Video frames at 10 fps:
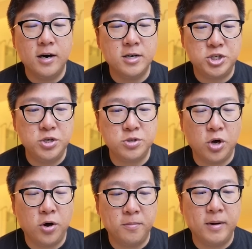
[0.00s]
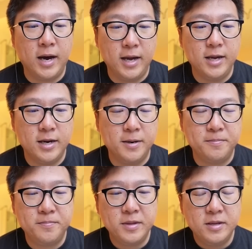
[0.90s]
shields on my
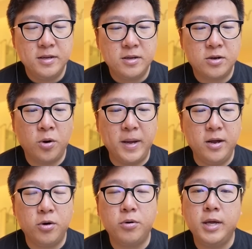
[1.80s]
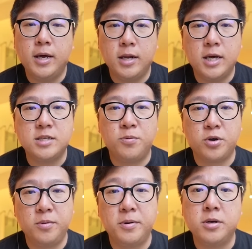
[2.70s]
Cobalion. Oh yeah, the last
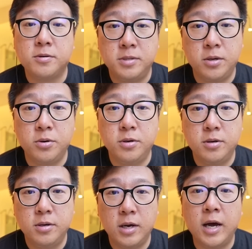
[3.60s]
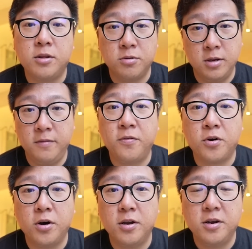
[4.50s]
Pokemon is Obstagoon. I totally
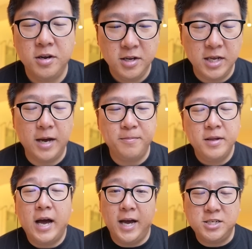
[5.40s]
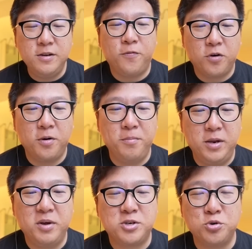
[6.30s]
forgot. Yep, I actually forgot
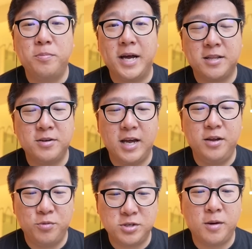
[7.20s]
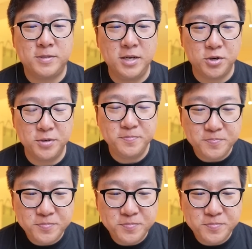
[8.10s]
midway through battle that it was Obstagoon,